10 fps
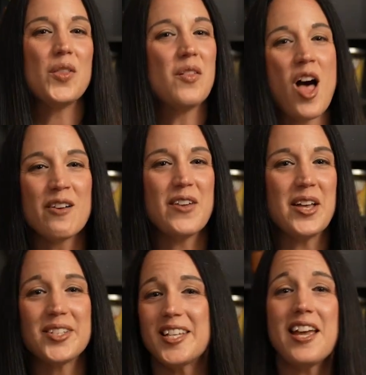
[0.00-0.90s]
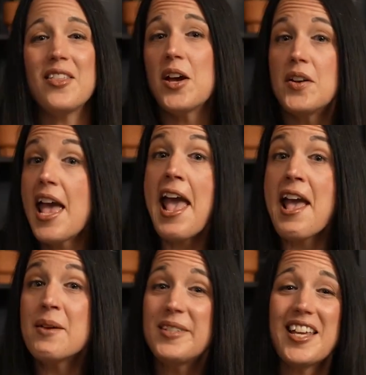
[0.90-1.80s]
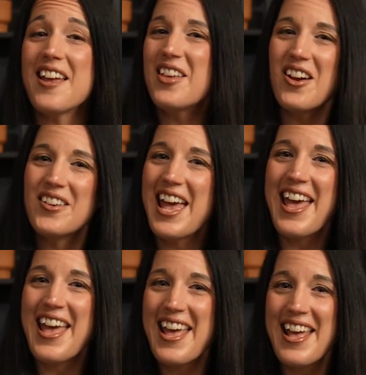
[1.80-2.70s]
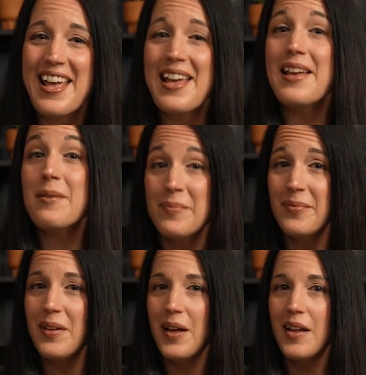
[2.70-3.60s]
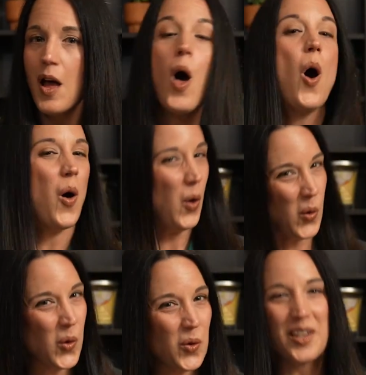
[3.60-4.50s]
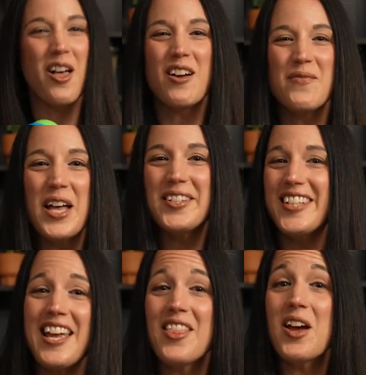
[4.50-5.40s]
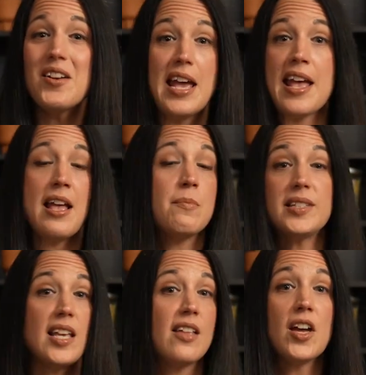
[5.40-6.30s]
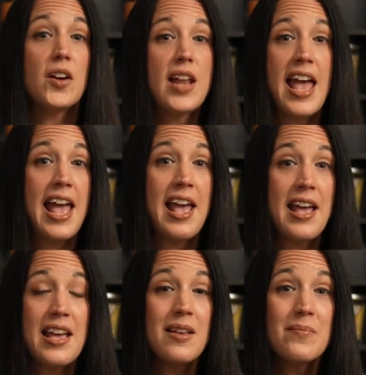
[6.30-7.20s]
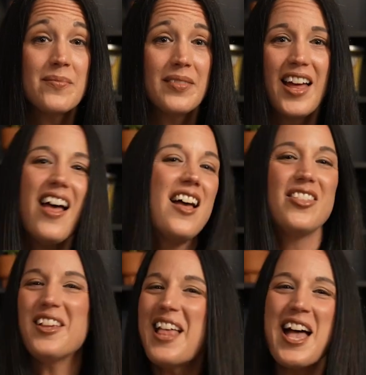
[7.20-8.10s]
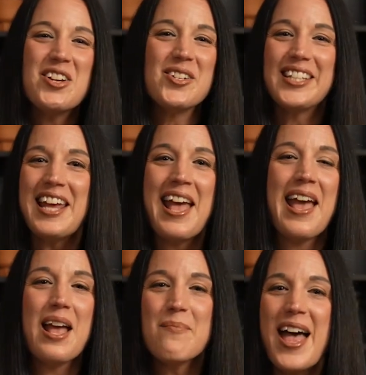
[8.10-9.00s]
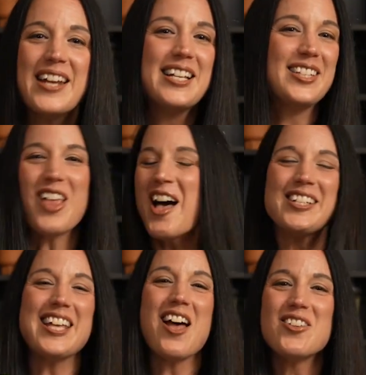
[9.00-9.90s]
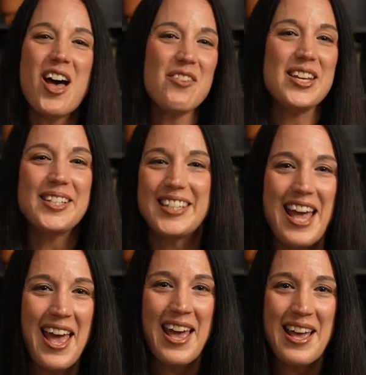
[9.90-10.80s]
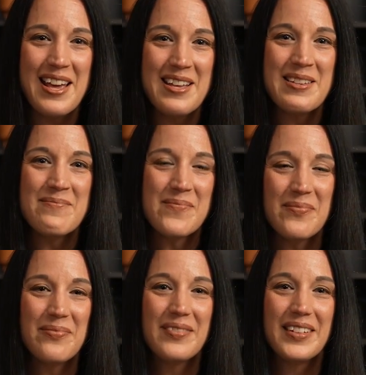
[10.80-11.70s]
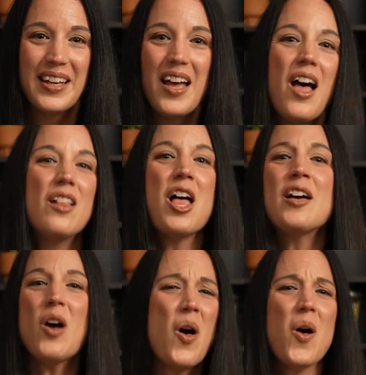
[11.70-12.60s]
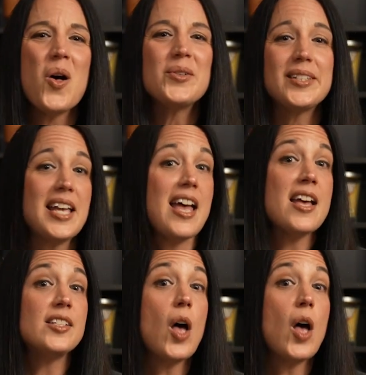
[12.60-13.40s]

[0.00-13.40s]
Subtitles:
the long vowels say their name, say their name. Oh, the long vowels say their name, say their name. The letter's name and its long sound are the same. Long O says